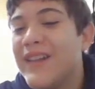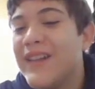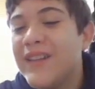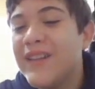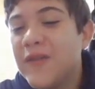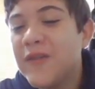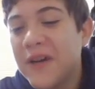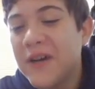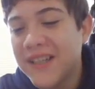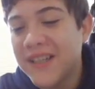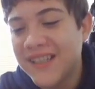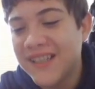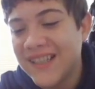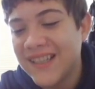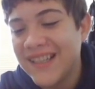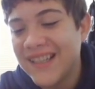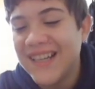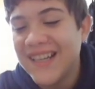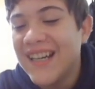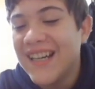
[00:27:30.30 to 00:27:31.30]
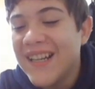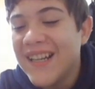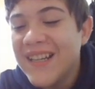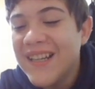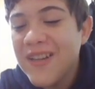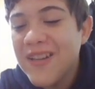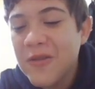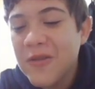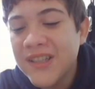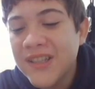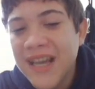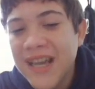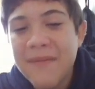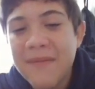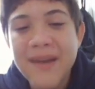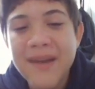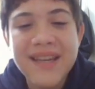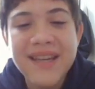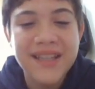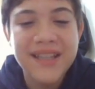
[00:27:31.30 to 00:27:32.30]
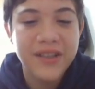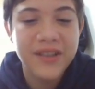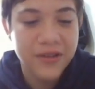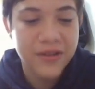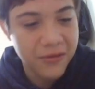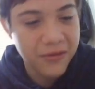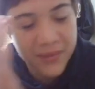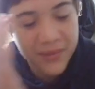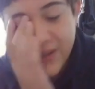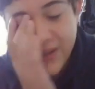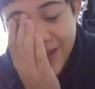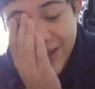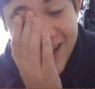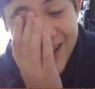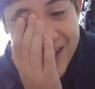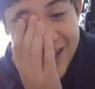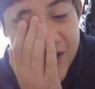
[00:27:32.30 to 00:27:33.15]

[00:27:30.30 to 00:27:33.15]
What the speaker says: This was amazing tournament.